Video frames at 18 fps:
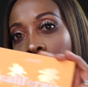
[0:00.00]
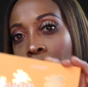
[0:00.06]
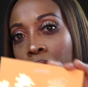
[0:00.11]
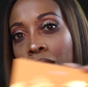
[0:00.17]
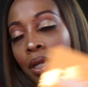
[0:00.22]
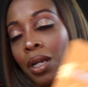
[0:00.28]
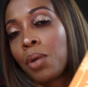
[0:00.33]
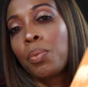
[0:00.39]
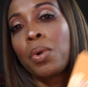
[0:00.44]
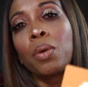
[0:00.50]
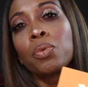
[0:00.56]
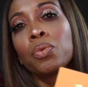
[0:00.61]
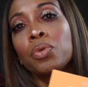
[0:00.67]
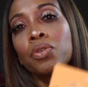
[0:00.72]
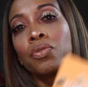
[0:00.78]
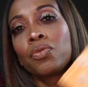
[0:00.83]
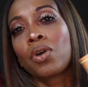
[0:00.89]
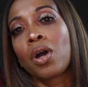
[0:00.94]
Again, I probably
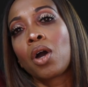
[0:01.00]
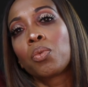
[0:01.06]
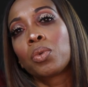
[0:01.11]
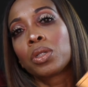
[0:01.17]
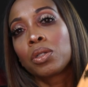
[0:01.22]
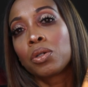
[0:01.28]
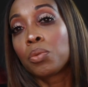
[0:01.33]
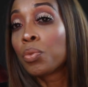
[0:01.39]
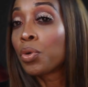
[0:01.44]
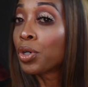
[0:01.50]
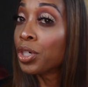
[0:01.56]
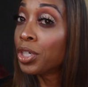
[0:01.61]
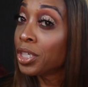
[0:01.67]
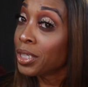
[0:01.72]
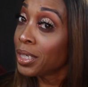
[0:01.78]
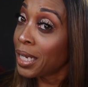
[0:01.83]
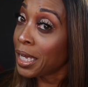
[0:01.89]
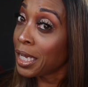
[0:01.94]
would have gone with a little more
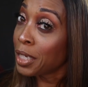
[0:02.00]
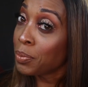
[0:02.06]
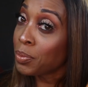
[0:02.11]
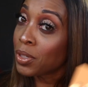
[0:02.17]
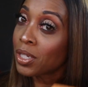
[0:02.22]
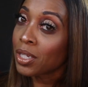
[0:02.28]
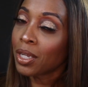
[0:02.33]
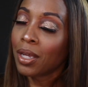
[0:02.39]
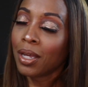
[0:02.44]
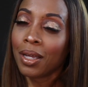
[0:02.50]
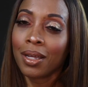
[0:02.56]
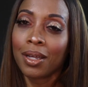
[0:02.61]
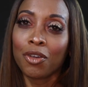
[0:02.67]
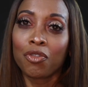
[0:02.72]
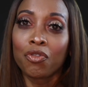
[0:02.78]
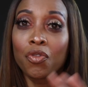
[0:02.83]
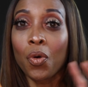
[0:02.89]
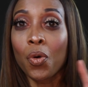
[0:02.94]
hood names
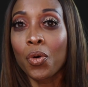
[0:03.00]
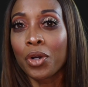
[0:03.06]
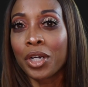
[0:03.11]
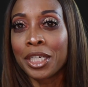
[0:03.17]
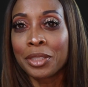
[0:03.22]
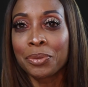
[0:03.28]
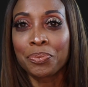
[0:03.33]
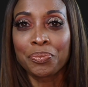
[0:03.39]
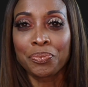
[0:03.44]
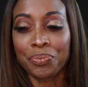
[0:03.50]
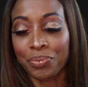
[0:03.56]
for it,